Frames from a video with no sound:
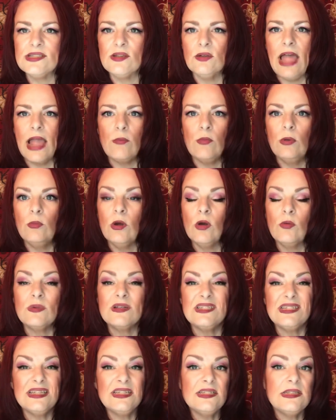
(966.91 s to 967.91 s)
So like when we're
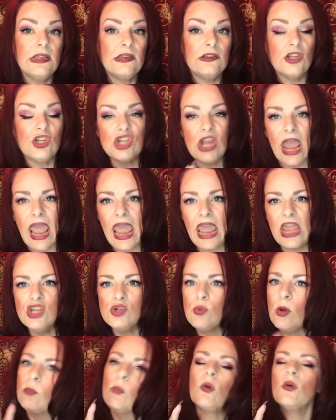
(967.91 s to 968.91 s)
resistant to
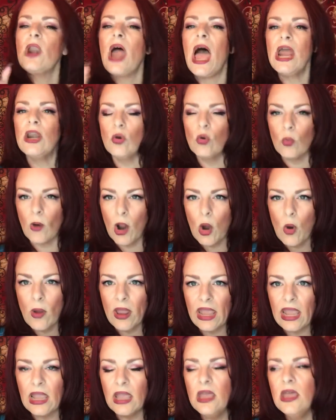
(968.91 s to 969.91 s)
change, when we're not
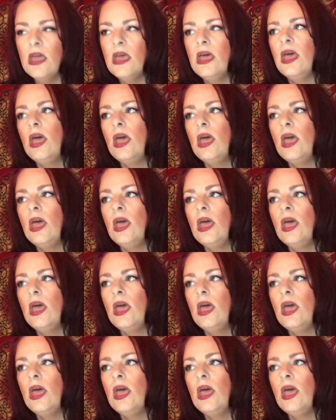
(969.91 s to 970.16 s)
growing,